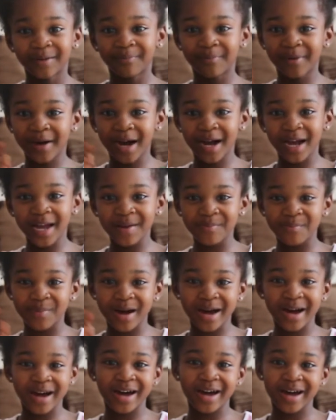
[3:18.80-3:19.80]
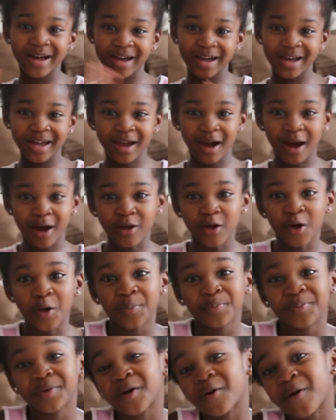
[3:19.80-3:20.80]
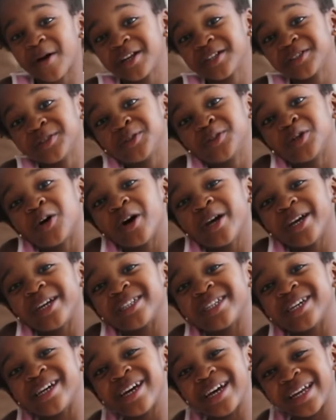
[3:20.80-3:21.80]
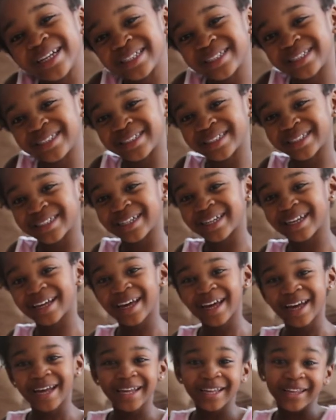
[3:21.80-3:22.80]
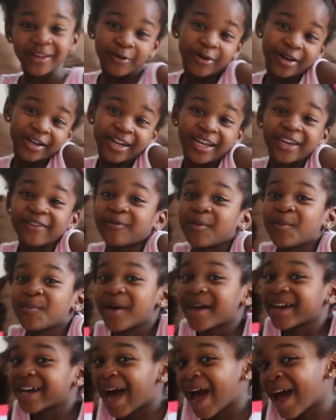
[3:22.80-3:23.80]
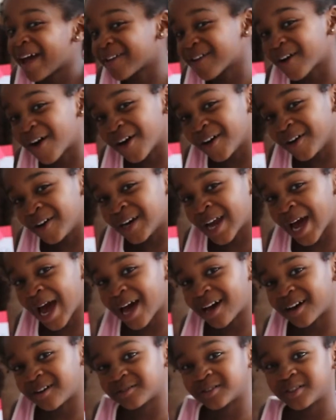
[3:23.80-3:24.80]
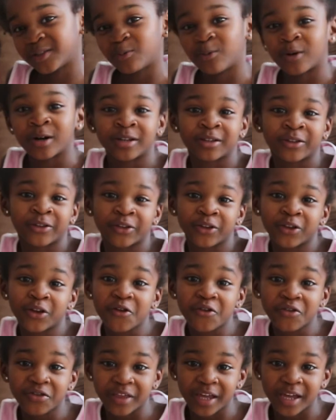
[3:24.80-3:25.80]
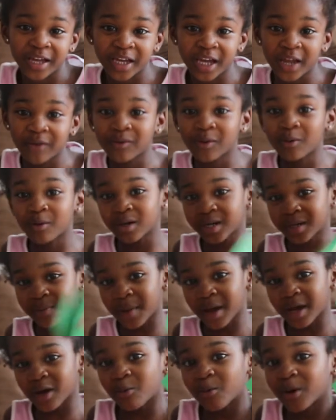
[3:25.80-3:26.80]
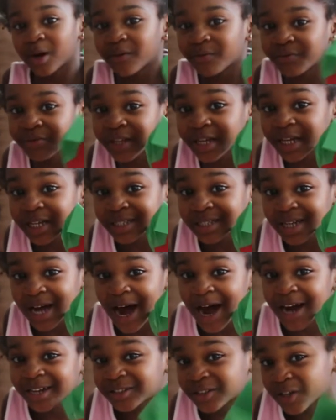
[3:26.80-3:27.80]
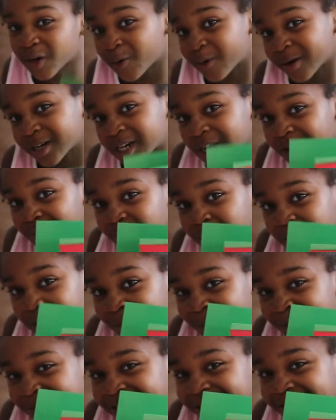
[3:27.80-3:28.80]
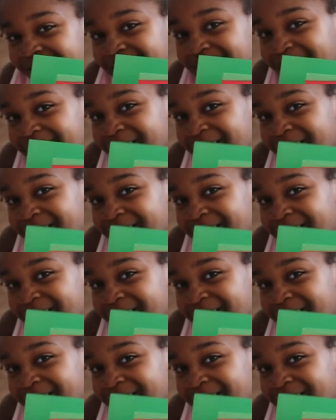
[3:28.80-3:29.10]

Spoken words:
Bye bye. I hope you enjoyed it. You could even make it at your own house. What do you think? If you want to make one of these cards or a different one?